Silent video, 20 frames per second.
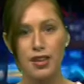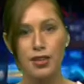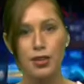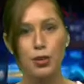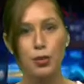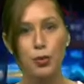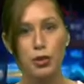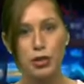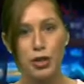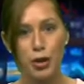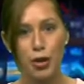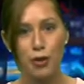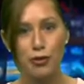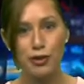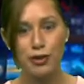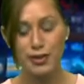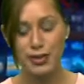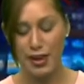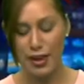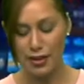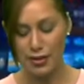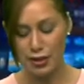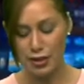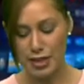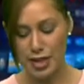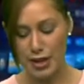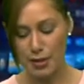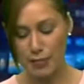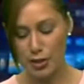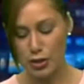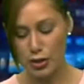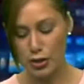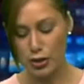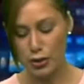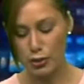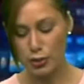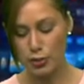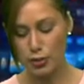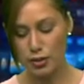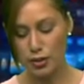Switching over to entertainment
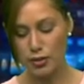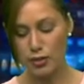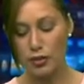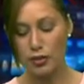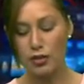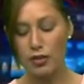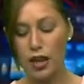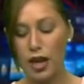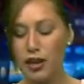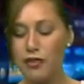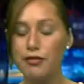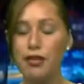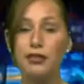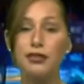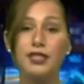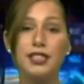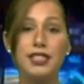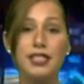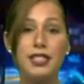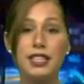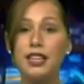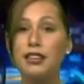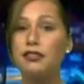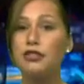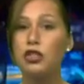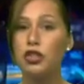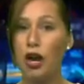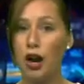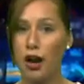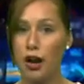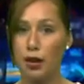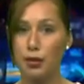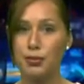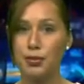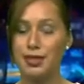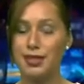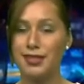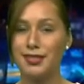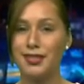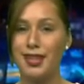news, the life of Steve
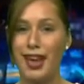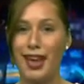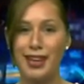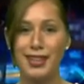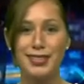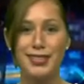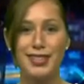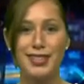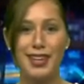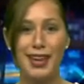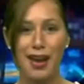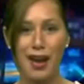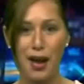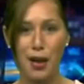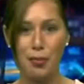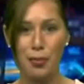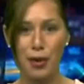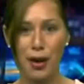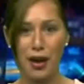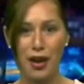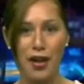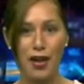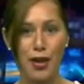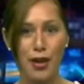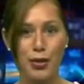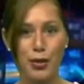Jobs is headed to the opera.